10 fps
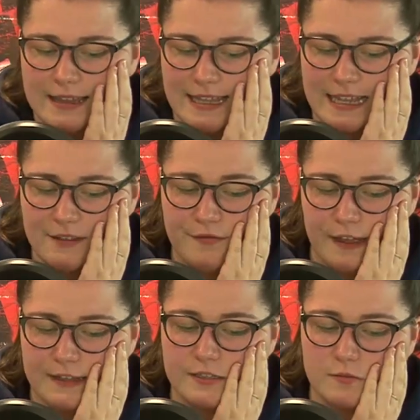their
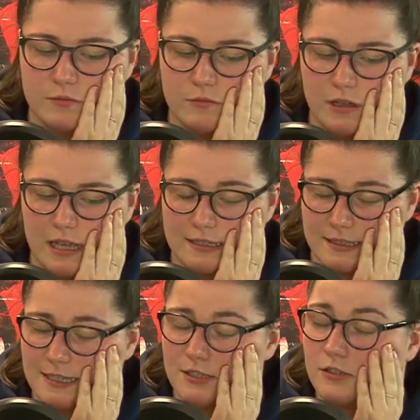defence is
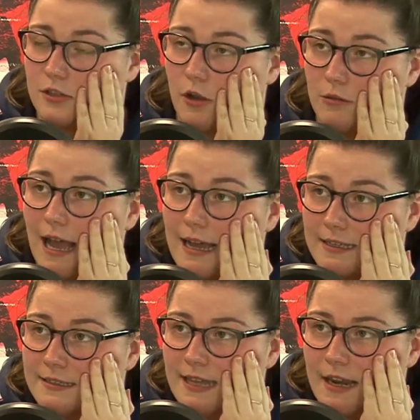so lacking.